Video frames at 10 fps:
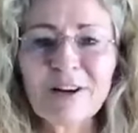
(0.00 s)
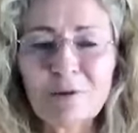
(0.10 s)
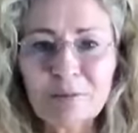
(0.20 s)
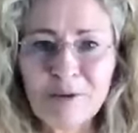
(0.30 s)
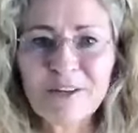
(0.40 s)
I
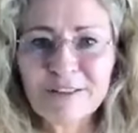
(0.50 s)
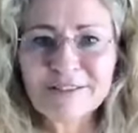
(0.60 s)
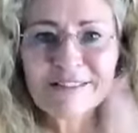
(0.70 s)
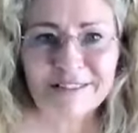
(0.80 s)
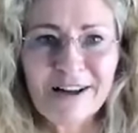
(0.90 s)
will put the
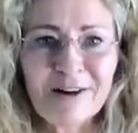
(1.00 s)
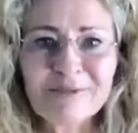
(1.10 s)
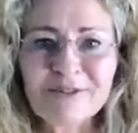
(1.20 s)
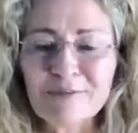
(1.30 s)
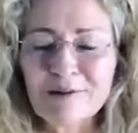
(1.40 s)
answers up
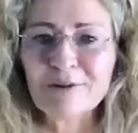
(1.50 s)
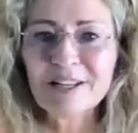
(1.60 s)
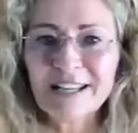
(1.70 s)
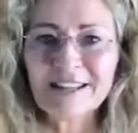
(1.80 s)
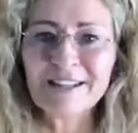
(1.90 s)
so people
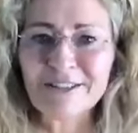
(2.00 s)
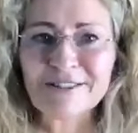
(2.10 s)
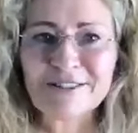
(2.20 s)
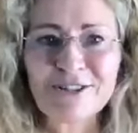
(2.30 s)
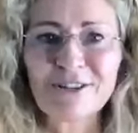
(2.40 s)
can hear the
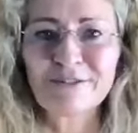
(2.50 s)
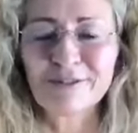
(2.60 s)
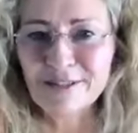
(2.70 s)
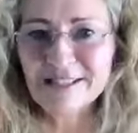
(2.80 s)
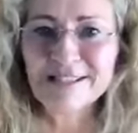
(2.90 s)
answers too
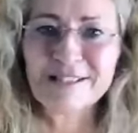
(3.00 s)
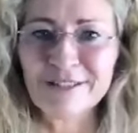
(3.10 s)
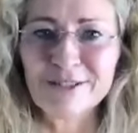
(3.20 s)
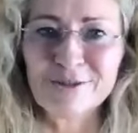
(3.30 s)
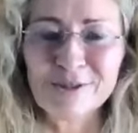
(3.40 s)
from these
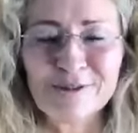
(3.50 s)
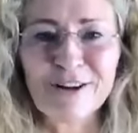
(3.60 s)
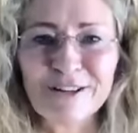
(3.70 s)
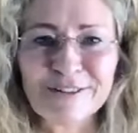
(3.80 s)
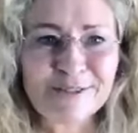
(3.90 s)
individuals who've
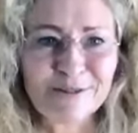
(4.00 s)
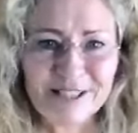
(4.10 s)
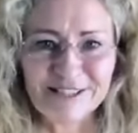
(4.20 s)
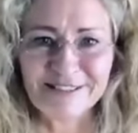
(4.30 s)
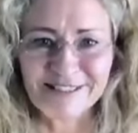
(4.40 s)
asked the
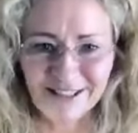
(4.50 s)
questions.